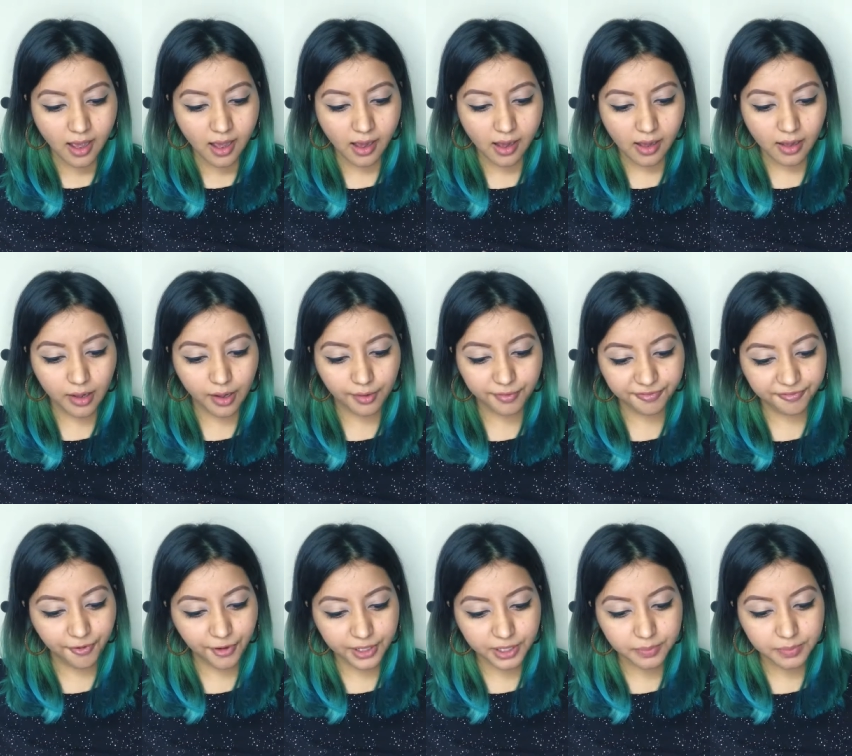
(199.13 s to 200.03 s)
Uh,
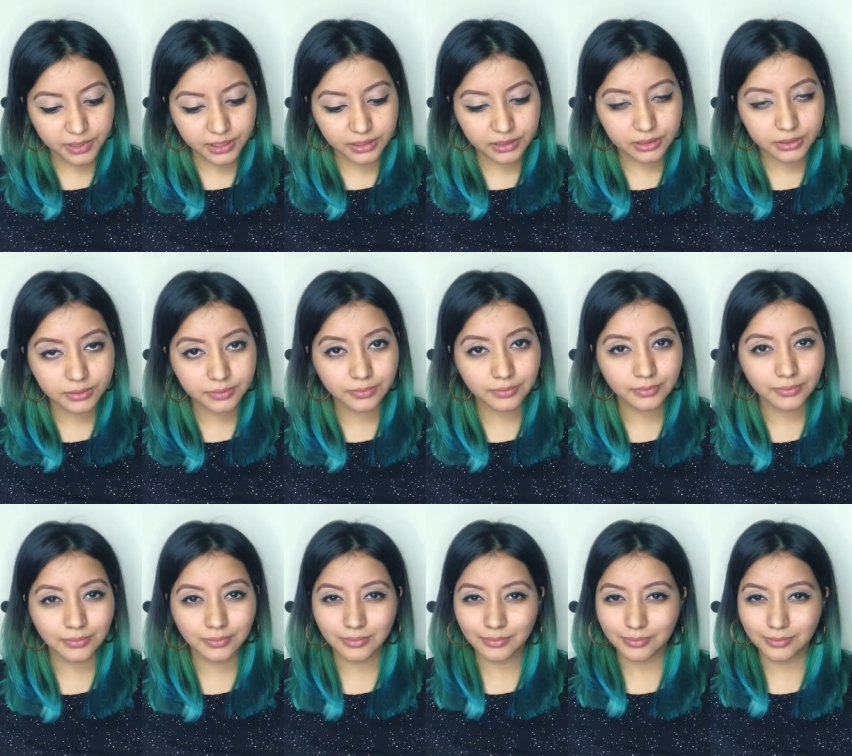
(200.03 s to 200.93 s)
affordable,
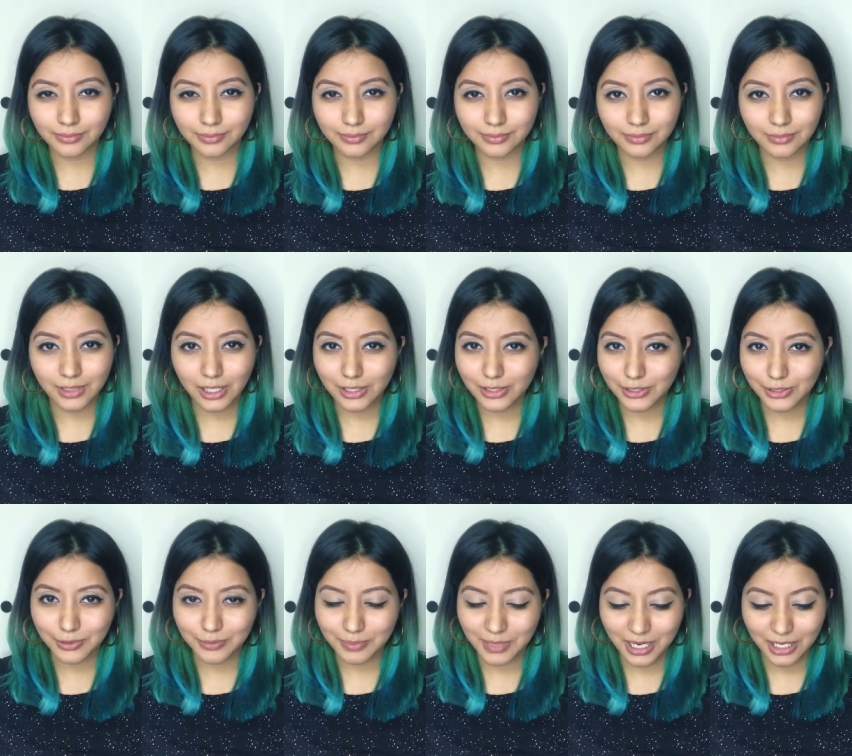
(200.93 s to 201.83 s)
hmm, not
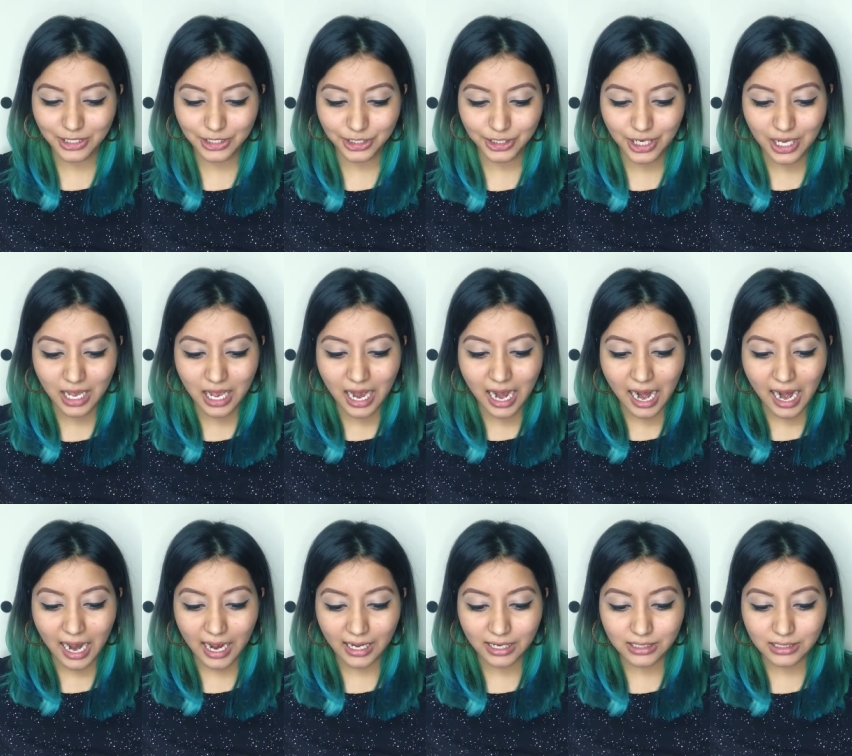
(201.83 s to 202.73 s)
so much,
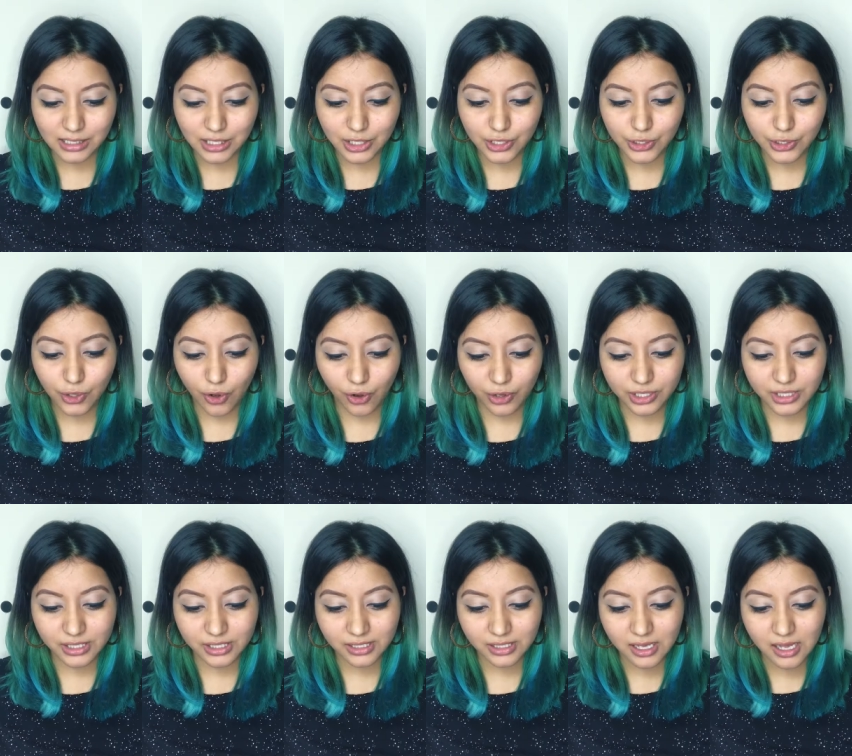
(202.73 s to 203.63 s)
and
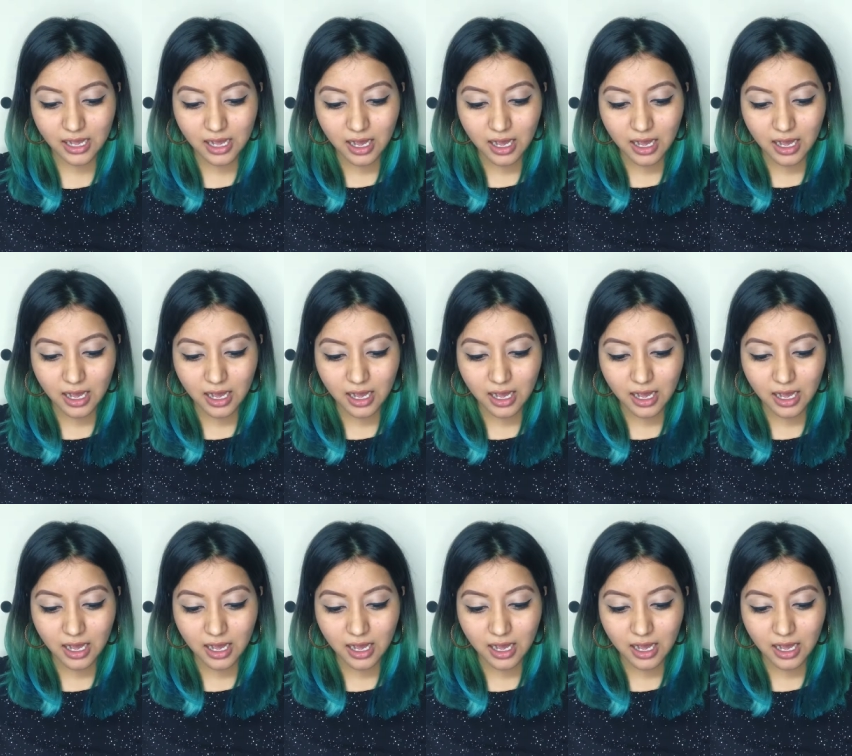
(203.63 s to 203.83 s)
yours.